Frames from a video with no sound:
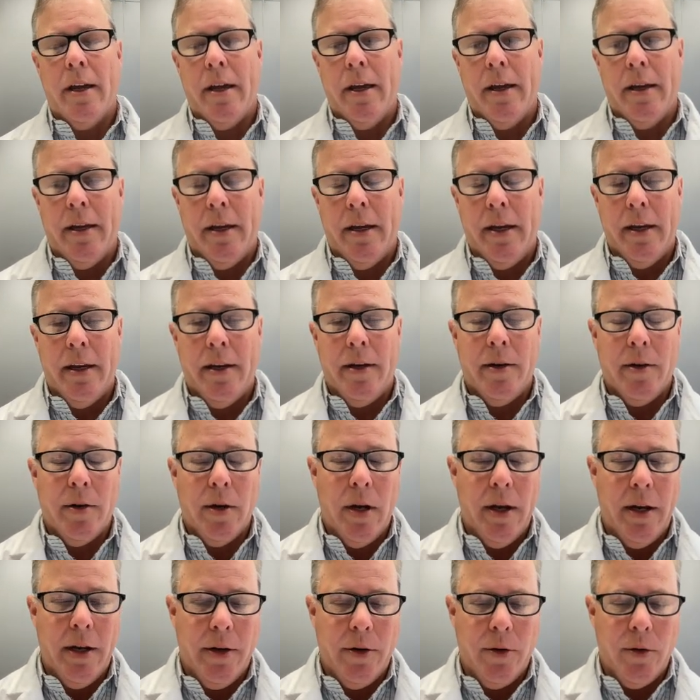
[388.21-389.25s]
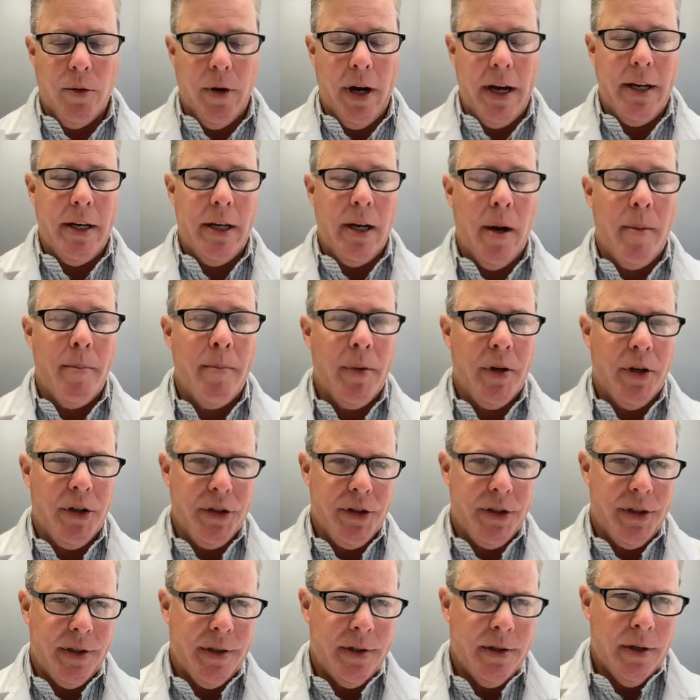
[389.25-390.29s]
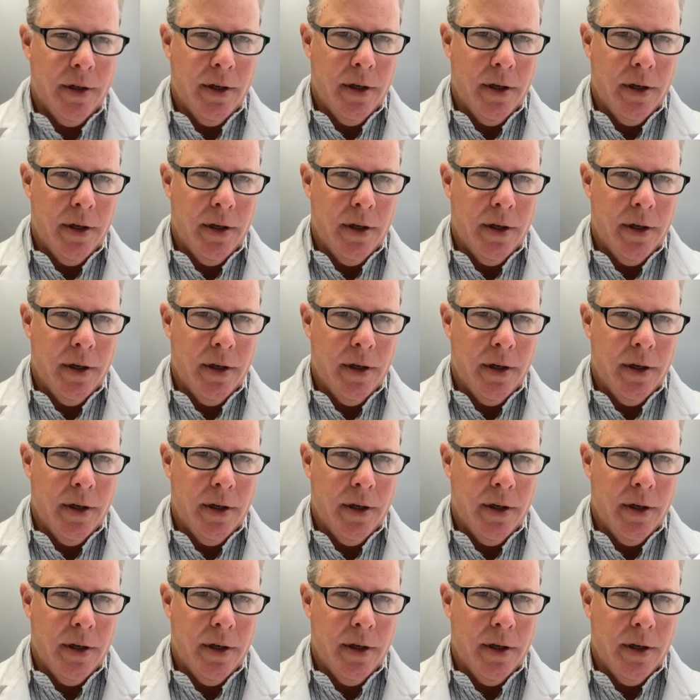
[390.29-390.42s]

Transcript: in great numbers